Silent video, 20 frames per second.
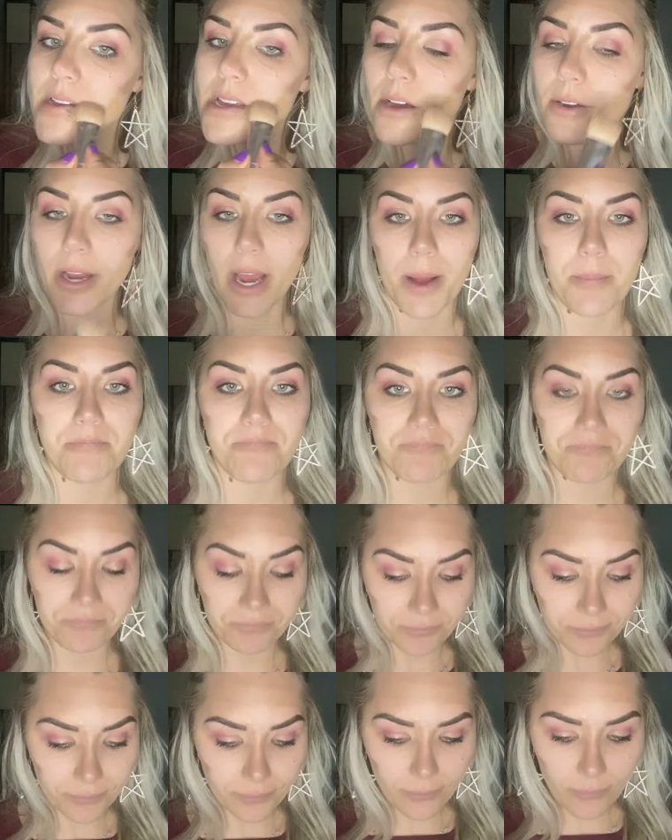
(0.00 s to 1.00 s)
Okay.
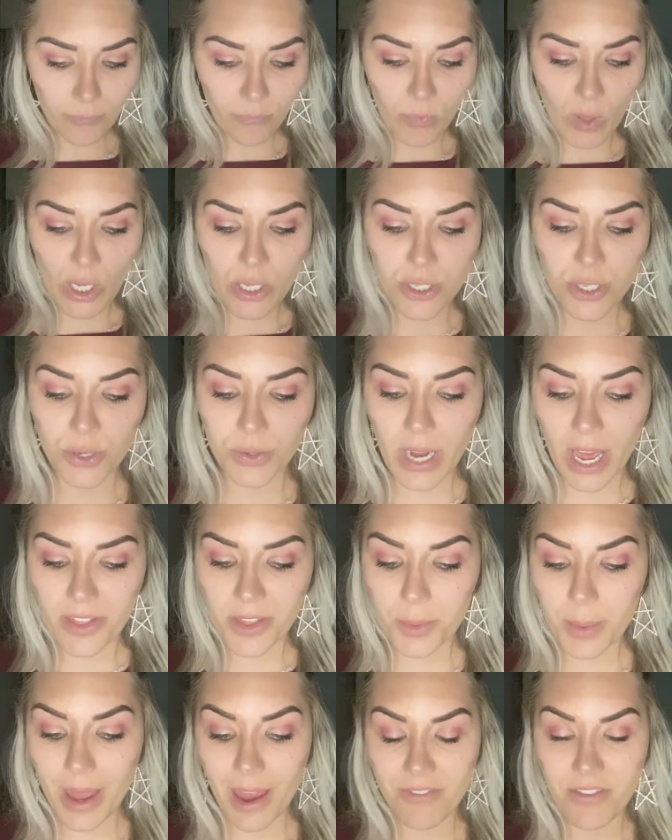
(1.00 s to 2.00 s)
So now
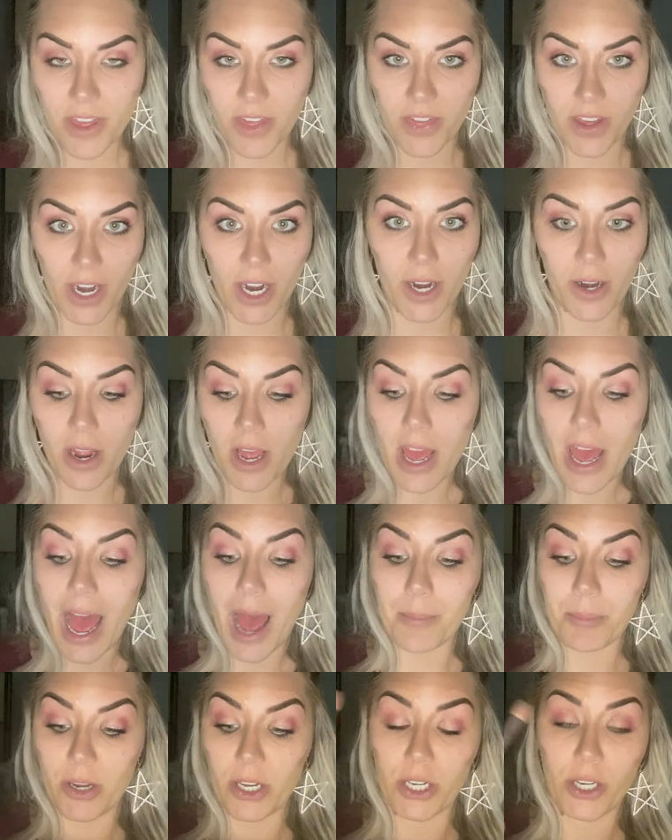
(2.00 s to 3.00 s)
that we have that there,
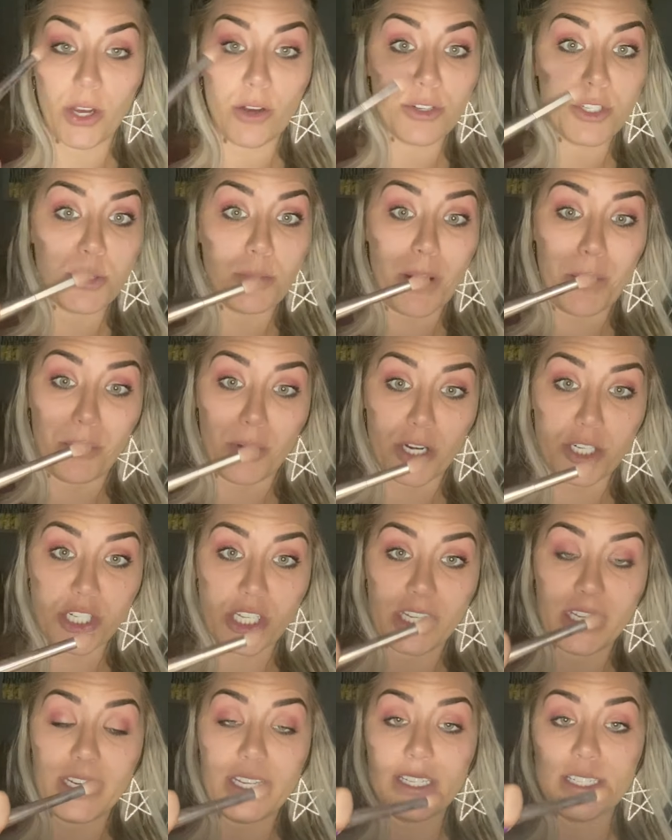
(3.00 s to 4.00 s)
I'm gonna go to my brush
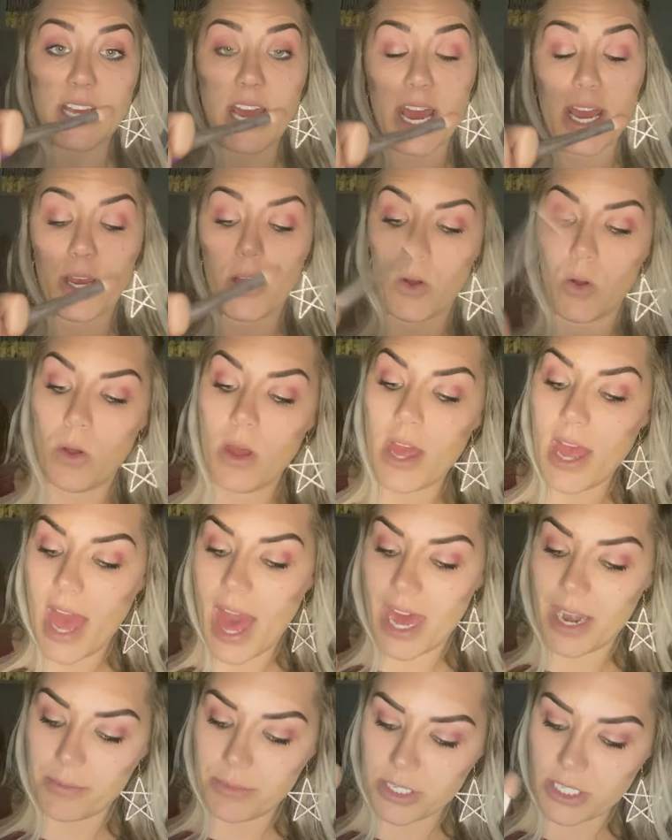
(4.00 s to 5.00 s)
cleaning tile,
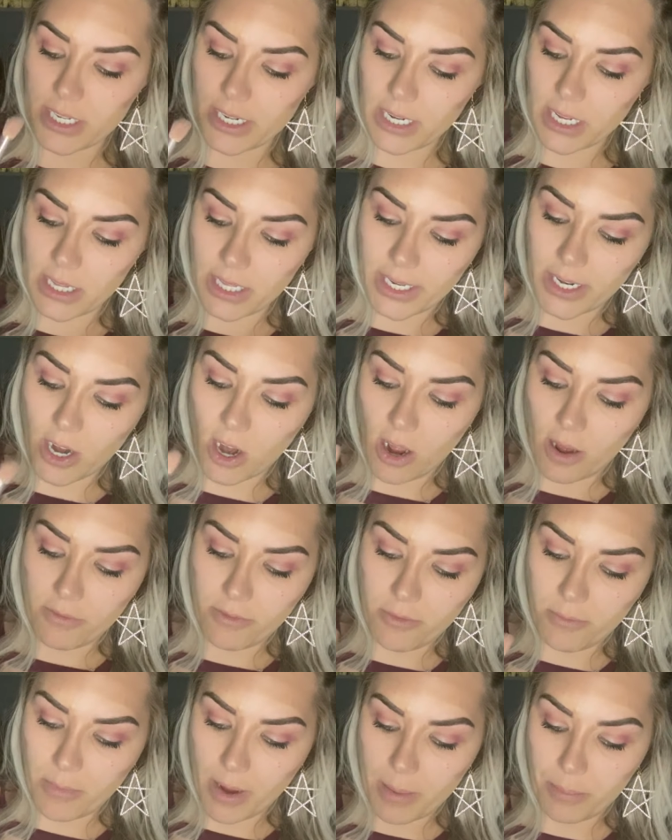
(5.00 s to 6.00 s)
and I'm just gonna clean off
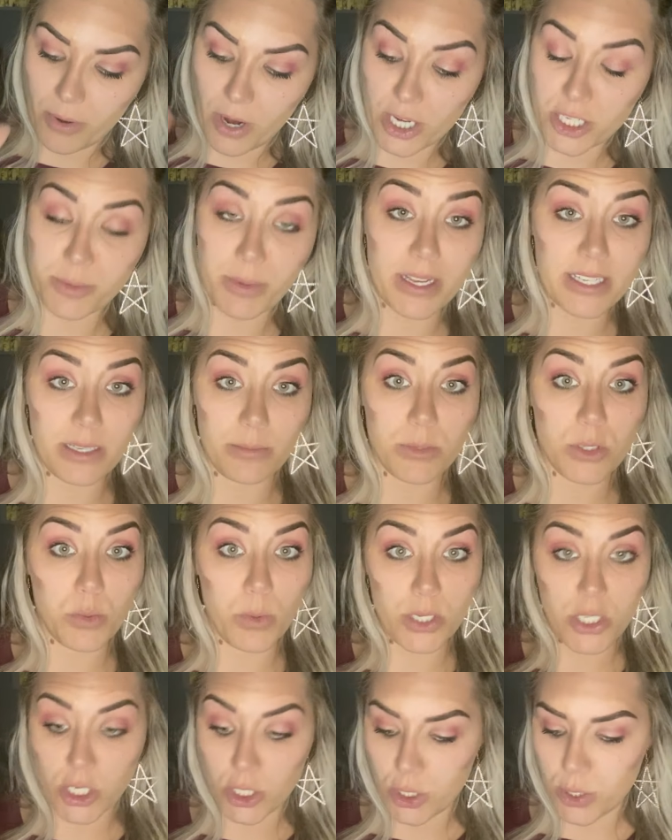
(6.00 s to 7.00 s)
my brush because I'm
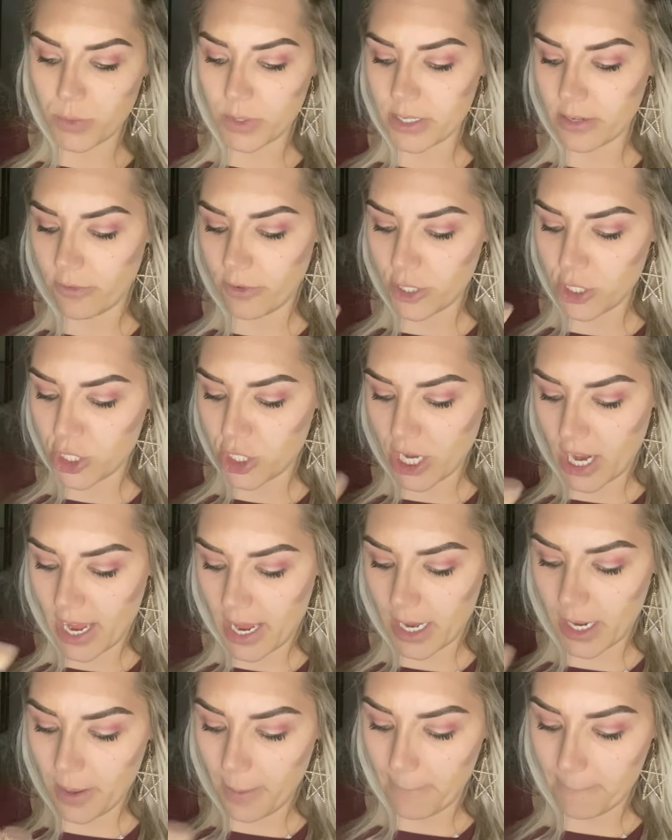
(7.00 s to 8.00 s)
switching to a different
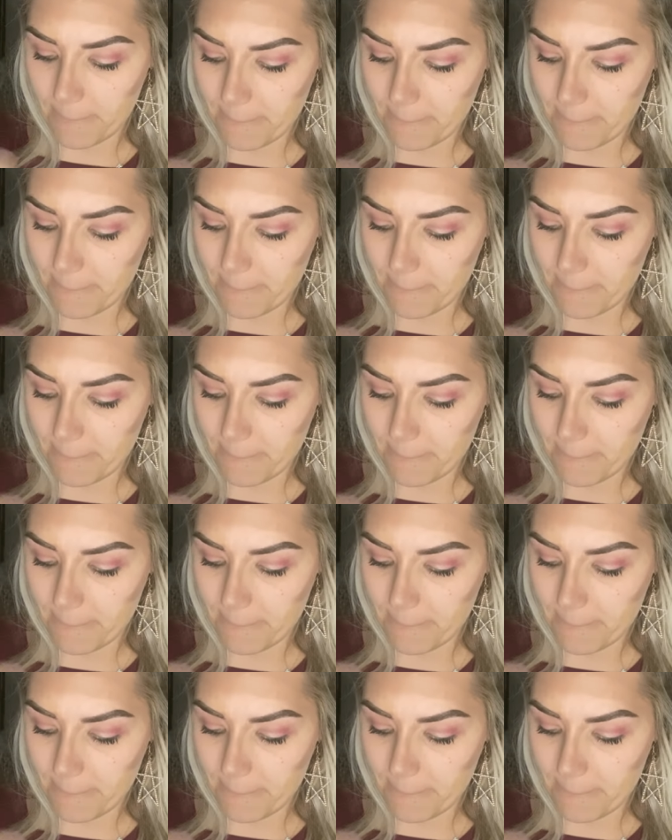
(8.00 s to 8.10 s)
shade.